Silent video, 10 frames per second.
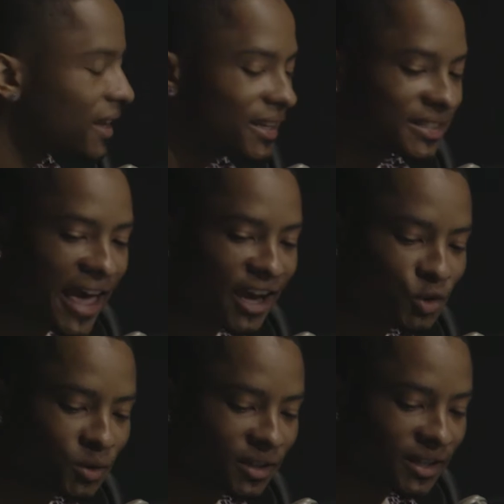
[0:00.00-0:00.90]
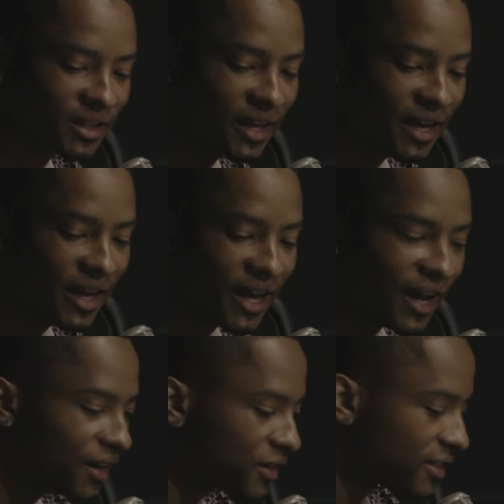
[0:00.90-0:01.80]
It's actually
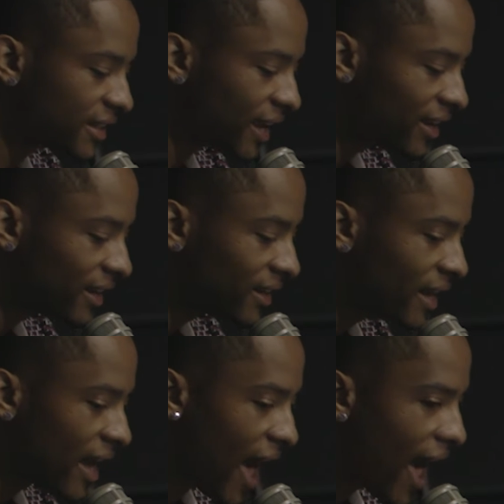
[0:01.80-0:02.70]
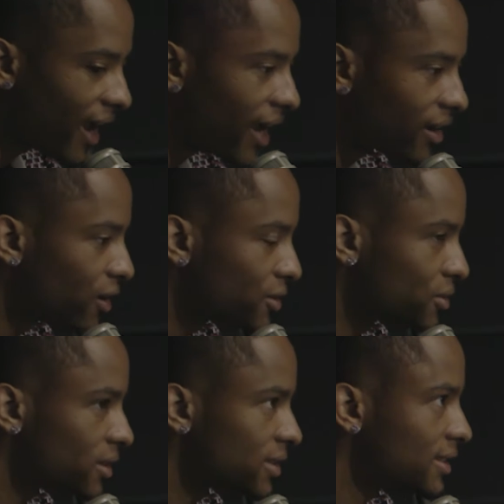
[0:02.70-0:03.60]
understanding I gotta
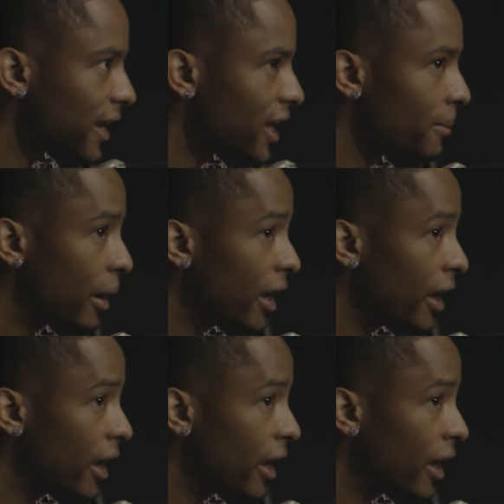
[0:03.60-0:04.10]
hustle the same,